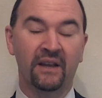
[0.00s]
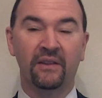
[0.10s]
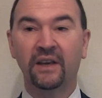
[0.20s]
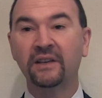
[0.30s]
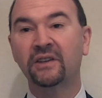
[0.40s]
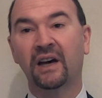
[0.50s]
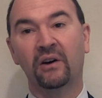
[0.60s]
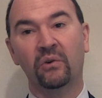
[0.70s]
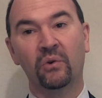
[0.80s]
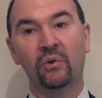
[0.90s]
These are
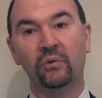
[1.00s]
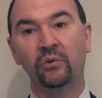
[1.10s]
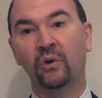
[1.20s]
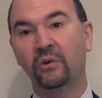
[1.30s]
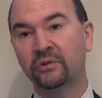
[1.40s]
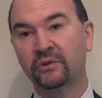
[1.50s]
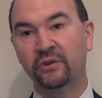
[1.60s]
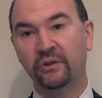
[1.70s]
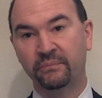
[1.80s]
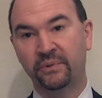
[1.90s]
all
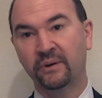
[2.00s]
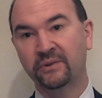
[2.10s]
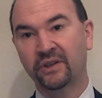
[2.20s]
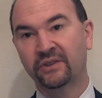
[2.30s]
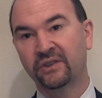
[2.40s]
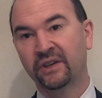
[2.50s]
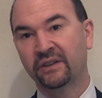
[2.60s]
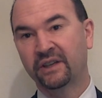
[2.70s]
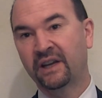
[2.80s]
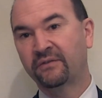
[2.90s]
long-term projects
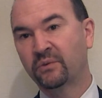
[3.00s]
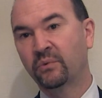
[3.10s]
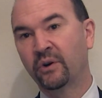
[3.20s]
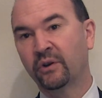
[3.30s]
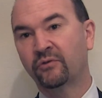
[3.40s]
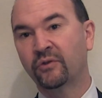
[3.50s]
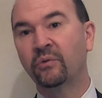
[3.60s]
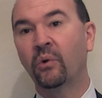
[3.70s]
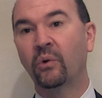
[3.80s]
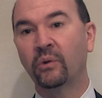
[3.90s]
that have to work
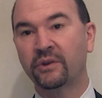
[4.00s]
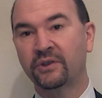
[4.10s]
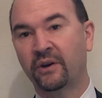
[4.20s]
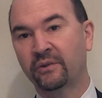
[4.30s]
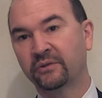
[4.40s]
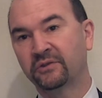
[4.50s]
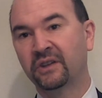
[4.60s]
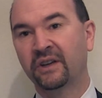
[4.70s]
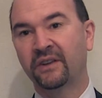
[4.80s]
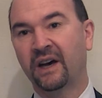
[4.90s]
through all the cycles,
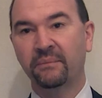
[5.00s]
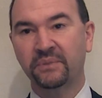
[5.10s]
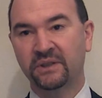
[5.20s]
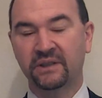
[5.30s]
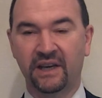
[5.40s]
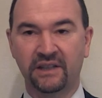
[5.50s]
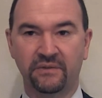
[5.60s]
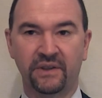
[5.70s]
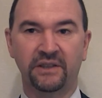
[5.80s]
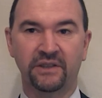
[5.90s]
the ups and downs of
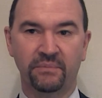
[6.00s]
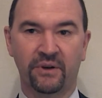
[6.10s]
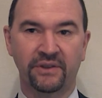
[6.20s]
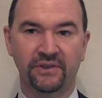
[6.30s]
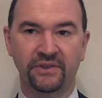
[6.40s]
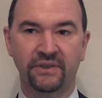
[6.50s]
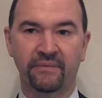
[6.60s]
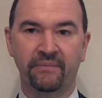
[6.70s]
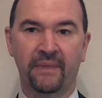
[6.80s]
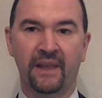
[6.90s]
energy prices,
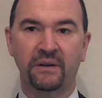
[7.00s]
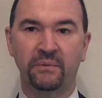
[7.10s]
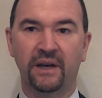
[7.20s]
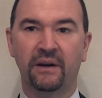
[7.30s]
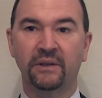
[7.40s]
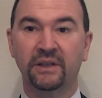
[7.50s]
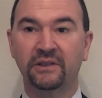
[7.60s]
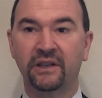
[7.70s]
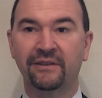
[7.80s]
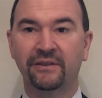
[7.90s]
and to be able to
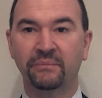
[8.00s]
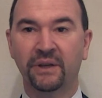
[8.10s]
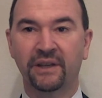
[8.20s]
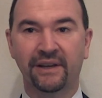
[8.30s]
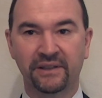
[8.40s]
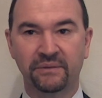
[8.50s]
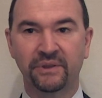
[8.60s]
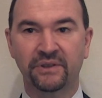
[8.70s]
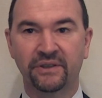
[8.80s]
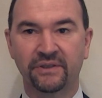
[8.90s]
continue to meet the
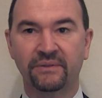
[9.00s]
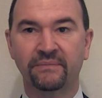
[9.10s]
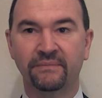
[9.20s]
customer's needs.